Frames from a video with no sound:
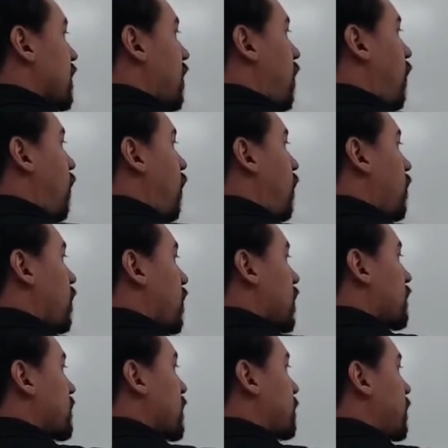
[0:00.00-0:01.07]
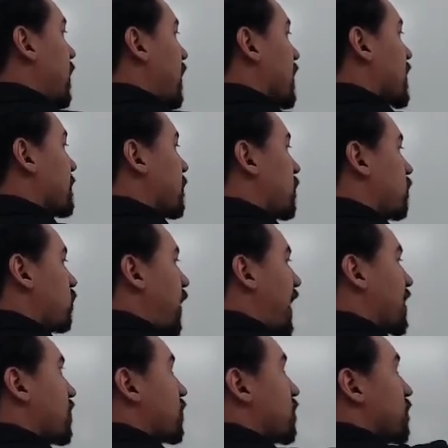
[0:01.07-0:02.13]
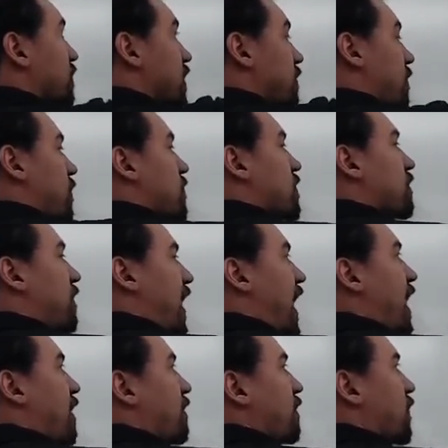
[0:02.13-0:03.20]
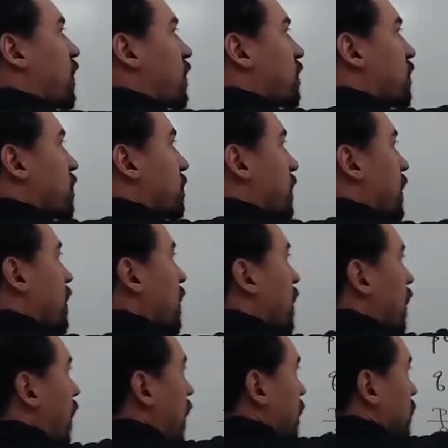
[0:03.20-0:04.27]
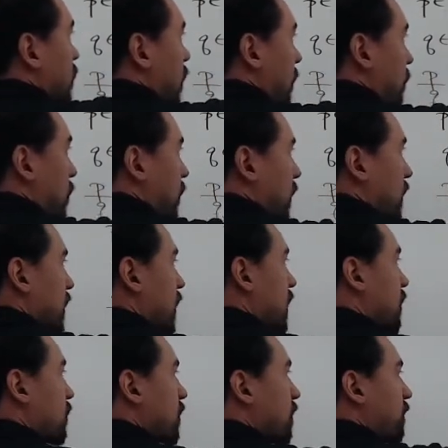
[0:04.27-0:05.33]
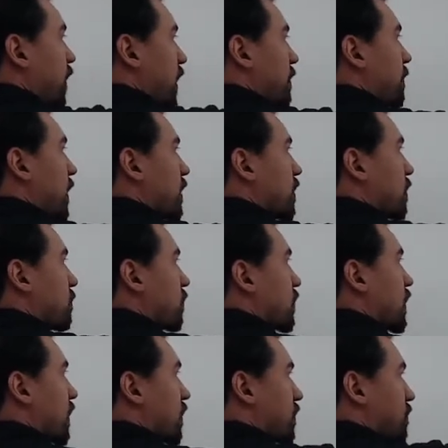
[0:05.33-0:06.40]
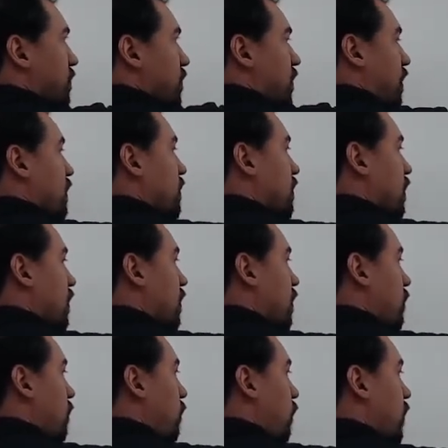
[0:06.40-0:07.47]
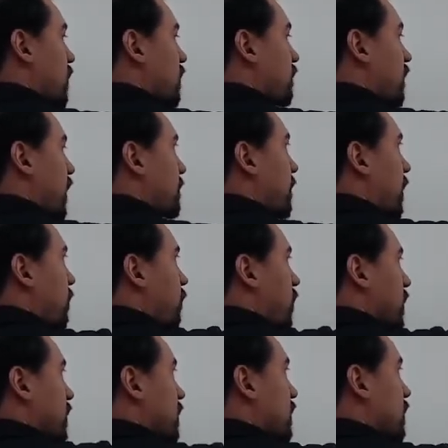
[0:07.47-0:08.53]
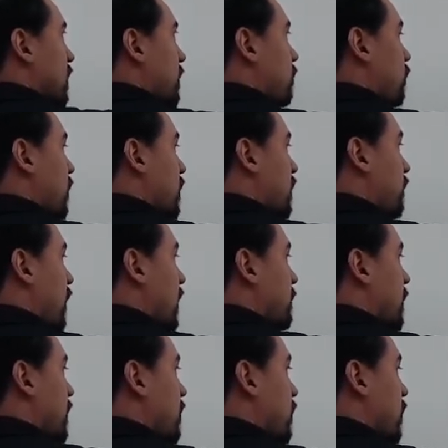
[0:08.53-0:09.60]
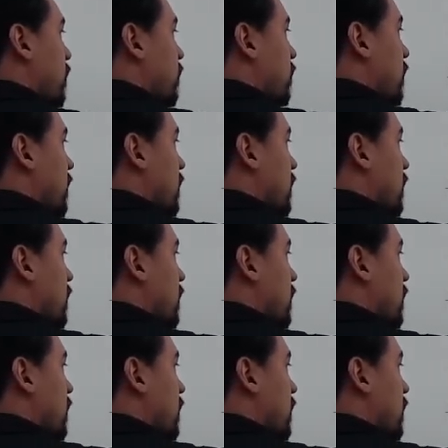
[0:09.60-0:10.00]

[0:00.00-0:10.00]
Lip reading: all of the possible rational zeros of f are going to be a number in here divided by a number in there. So we'll start 1 divided by 1, then 1 divided by 2,